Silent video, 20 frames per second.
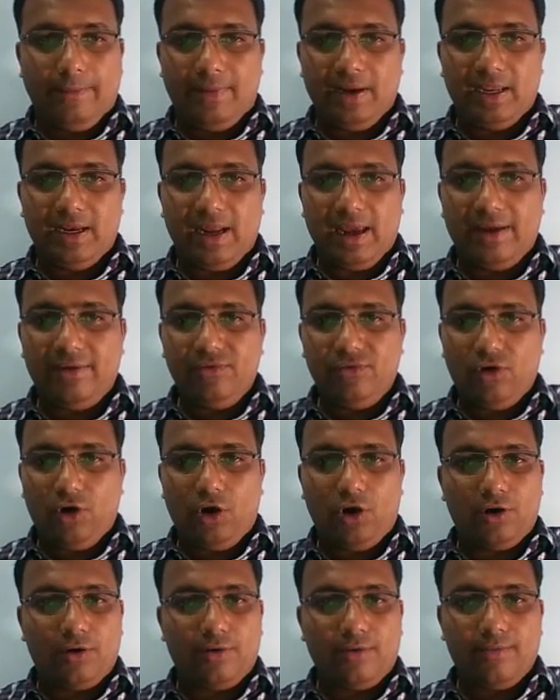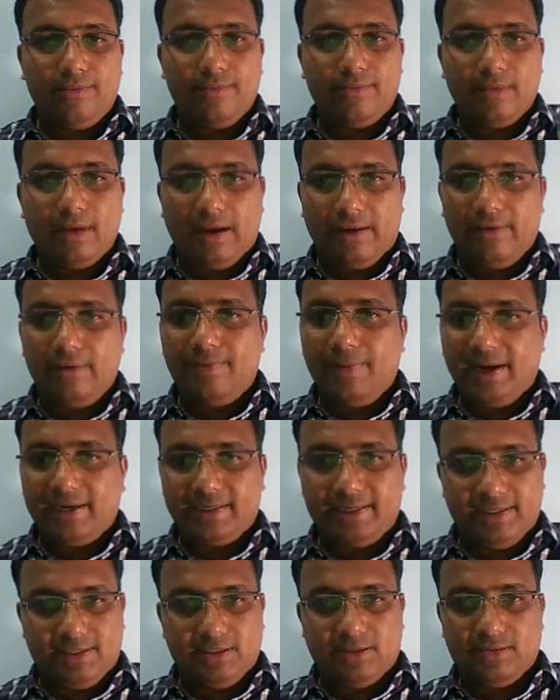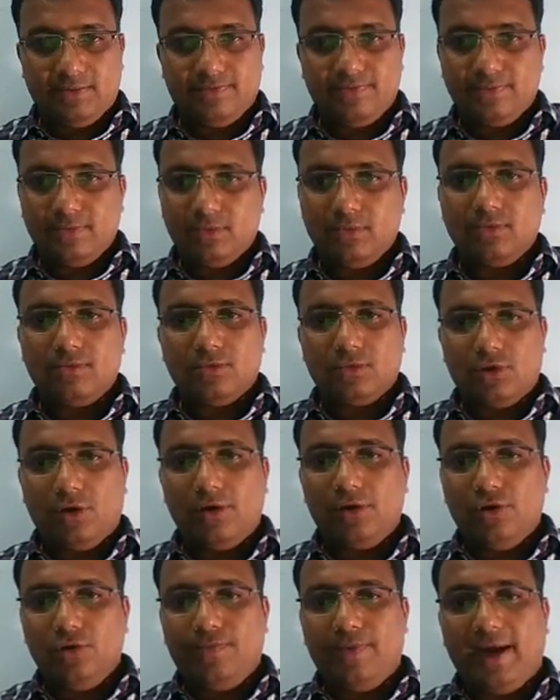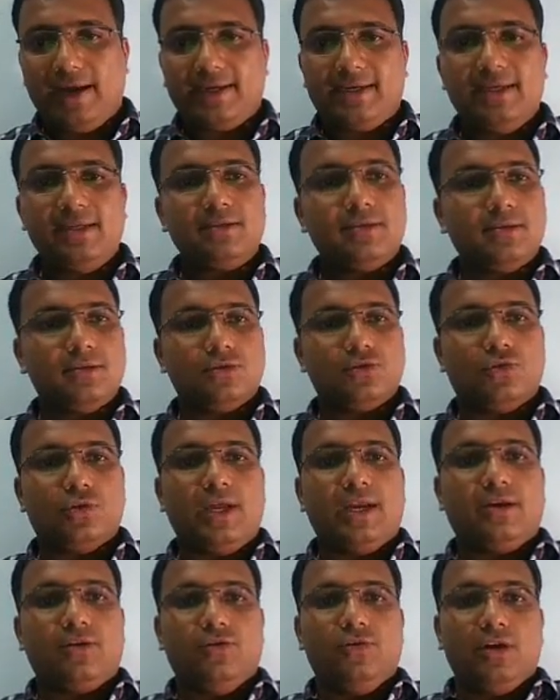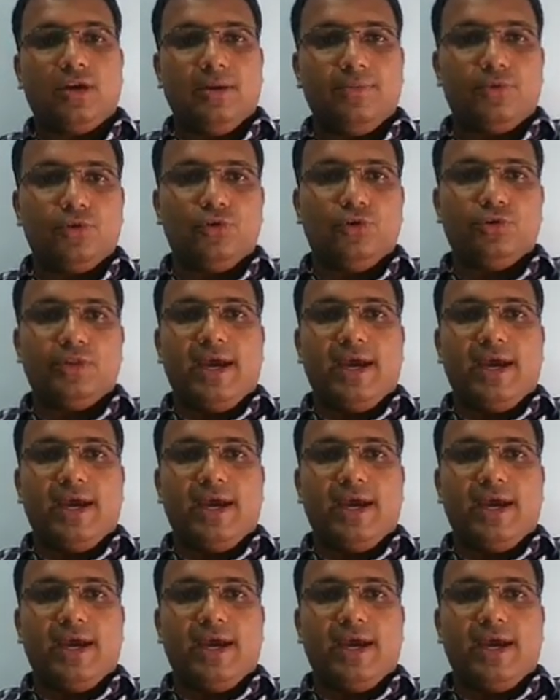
I will do a play live or I will practice. So I'll do practice so